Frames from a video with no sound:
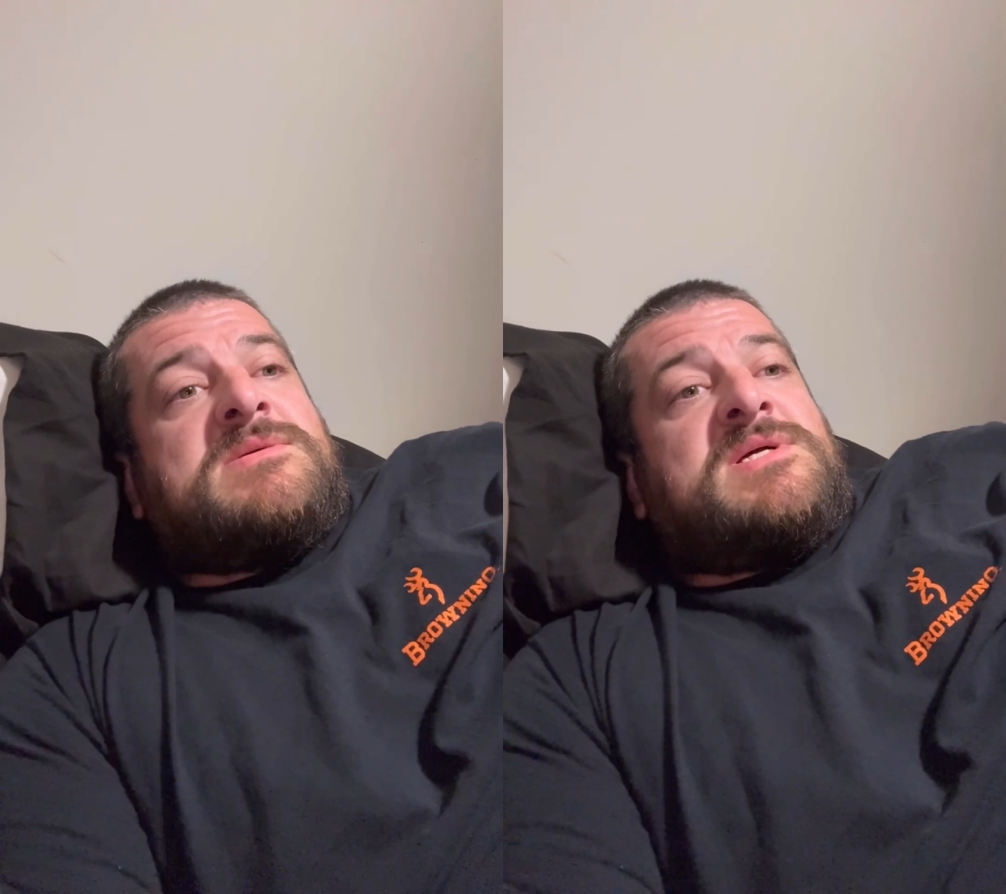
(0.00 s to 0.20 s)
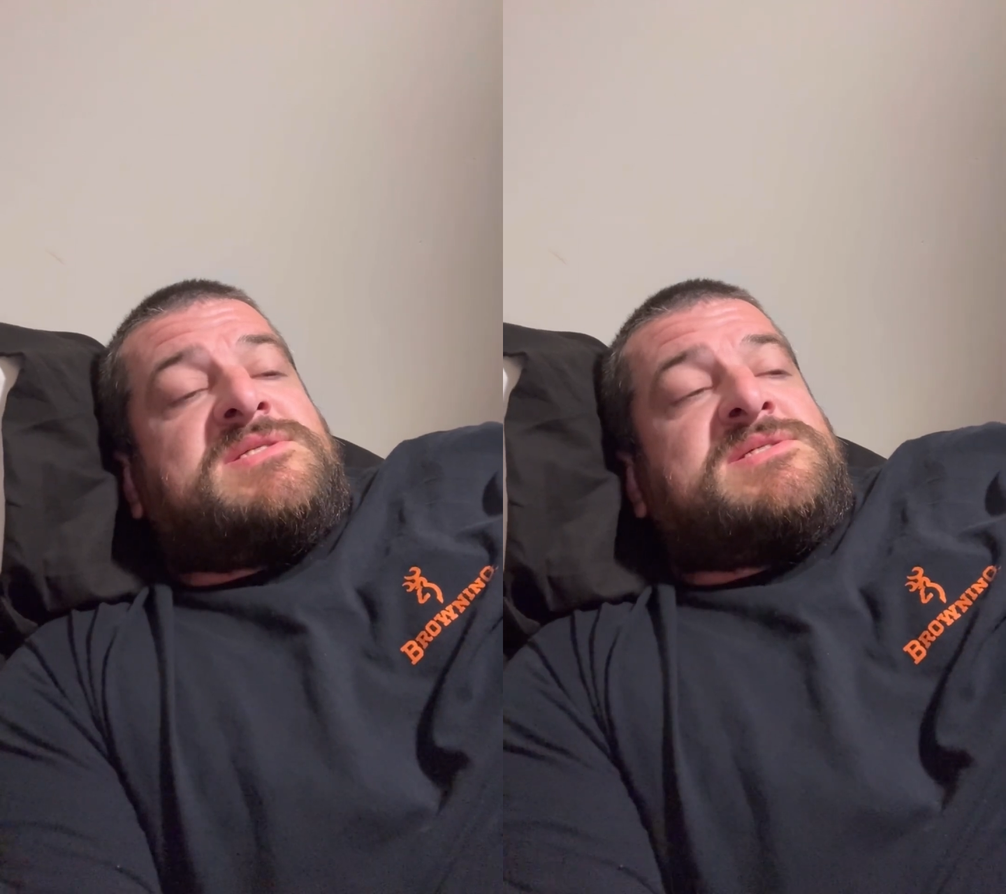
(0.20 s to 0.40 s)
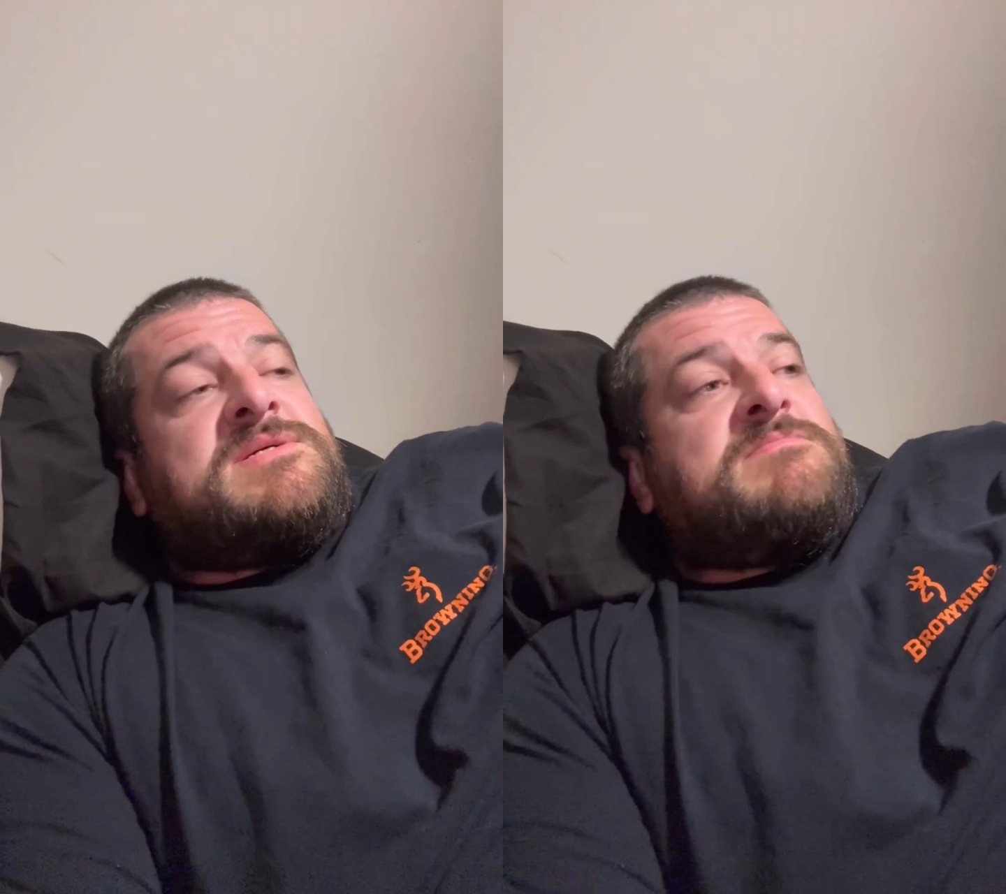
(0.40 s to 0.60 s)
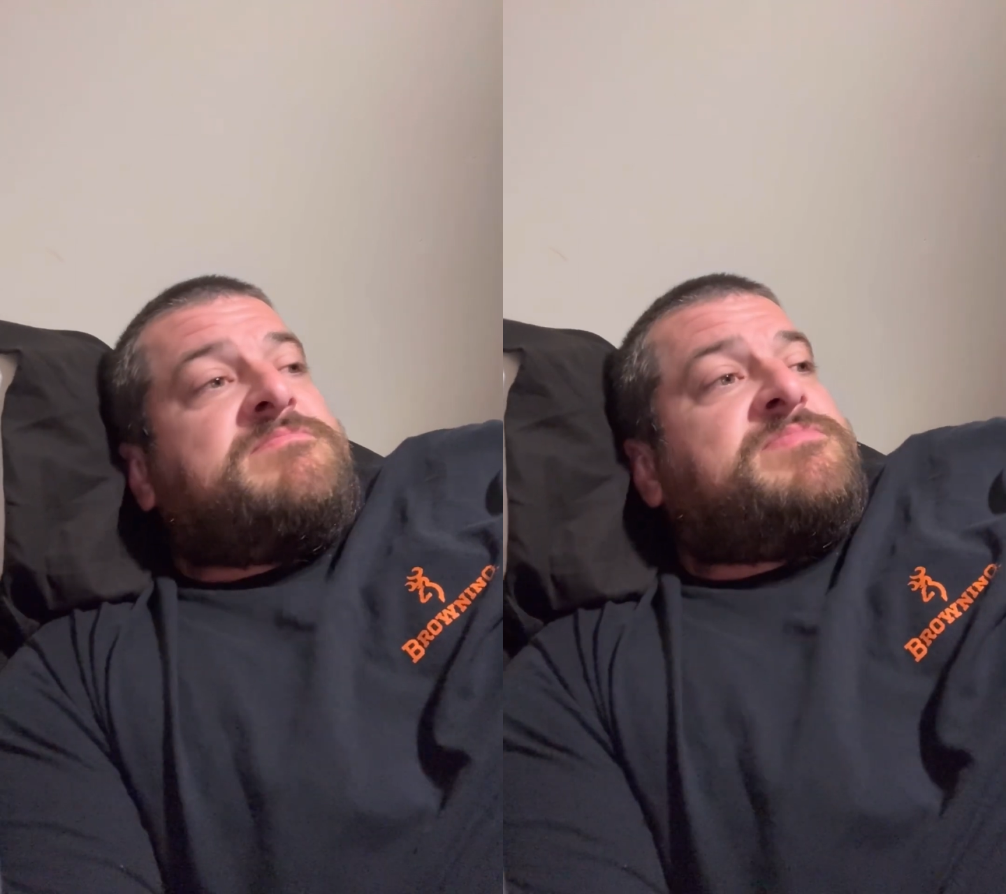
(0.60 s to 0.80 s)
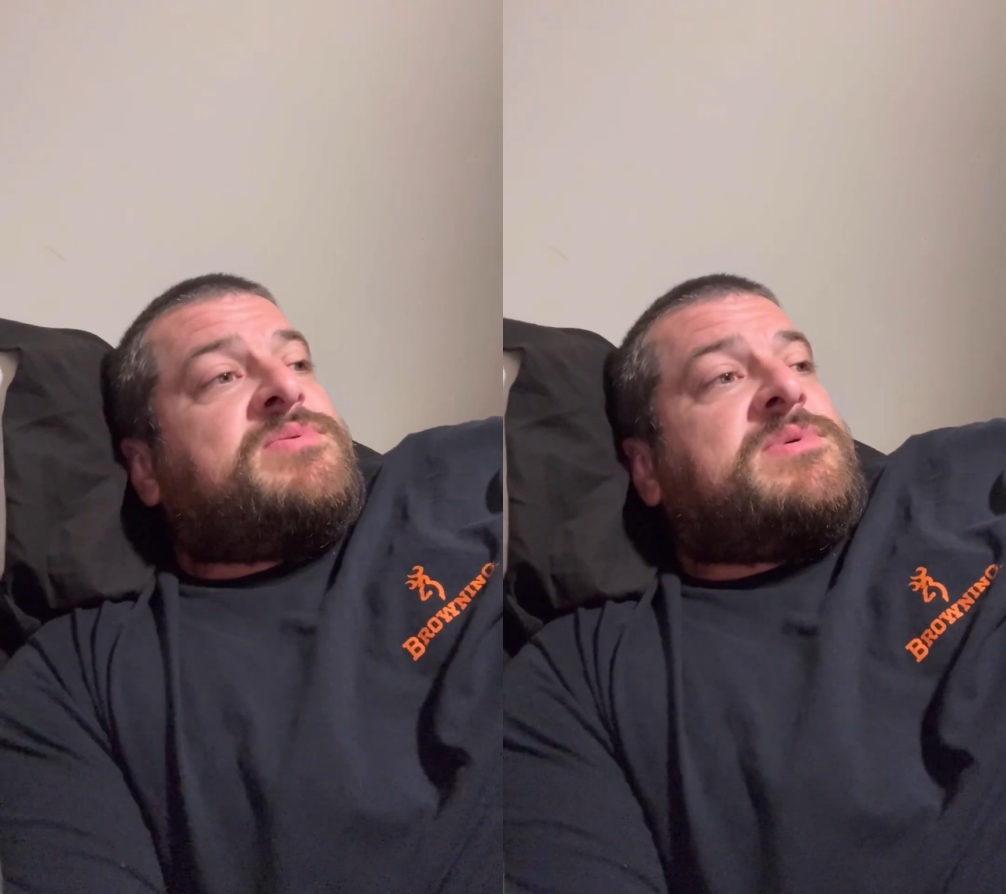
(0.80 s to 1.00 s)
at some
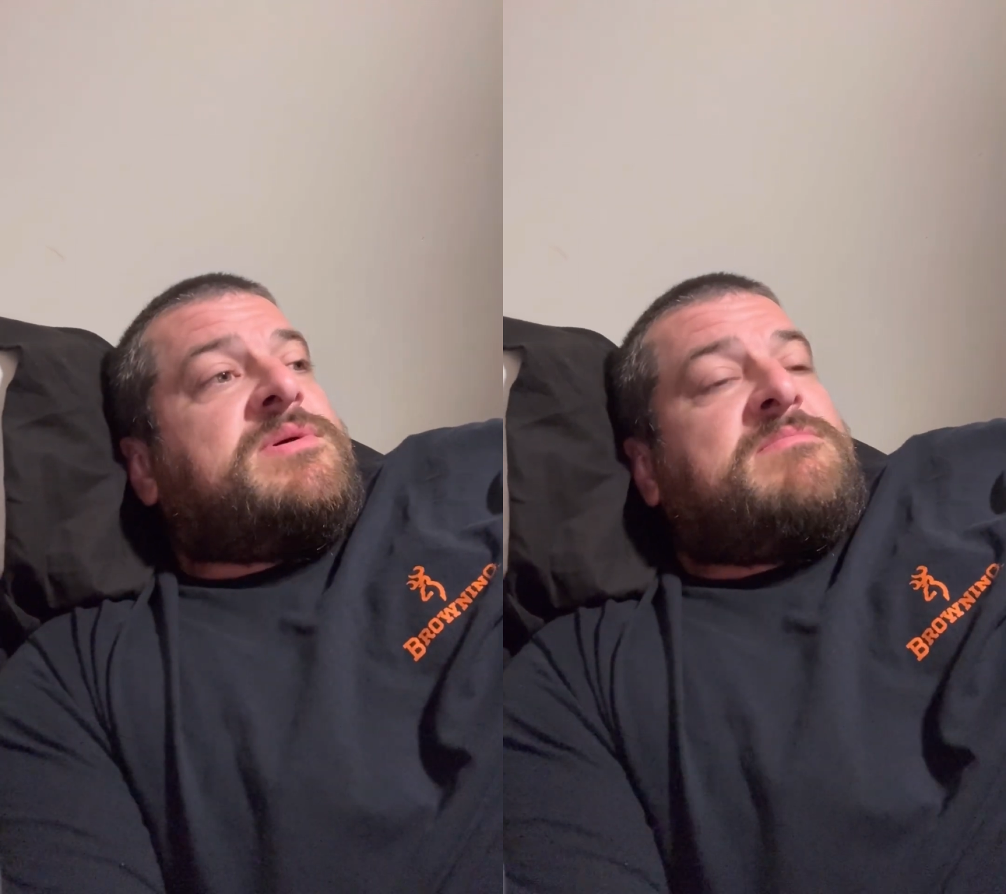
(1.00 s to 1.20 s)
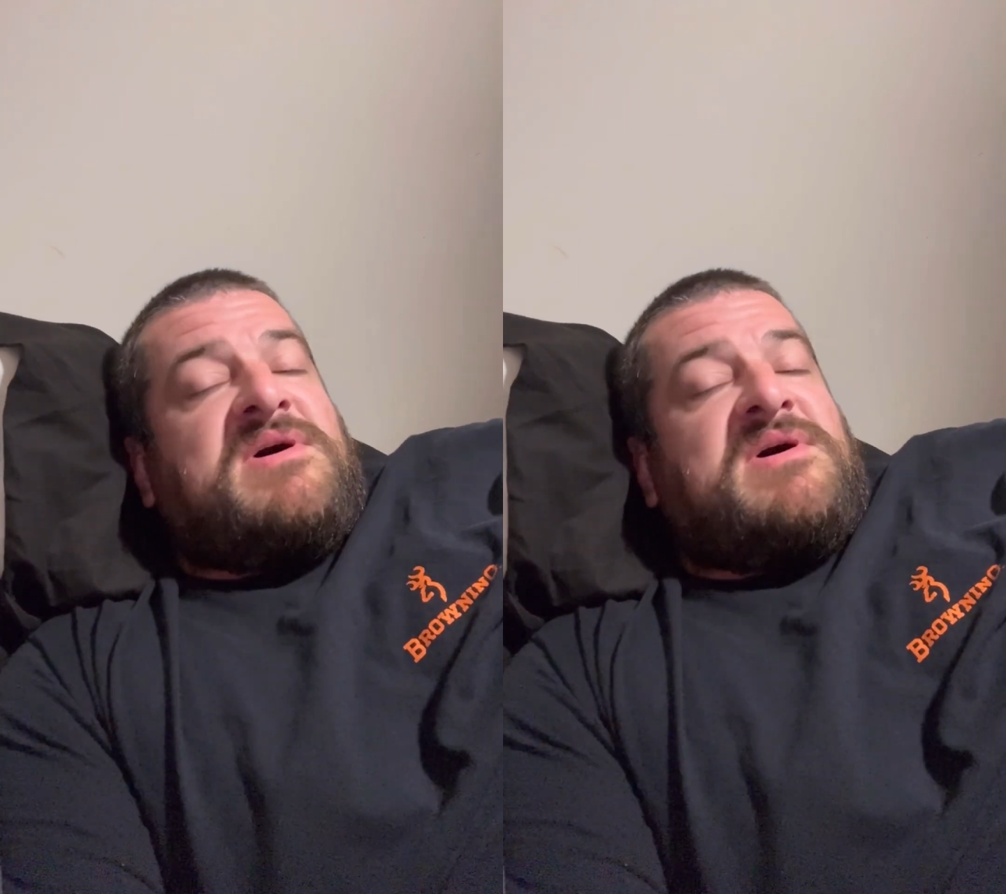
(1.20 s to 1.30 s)
point,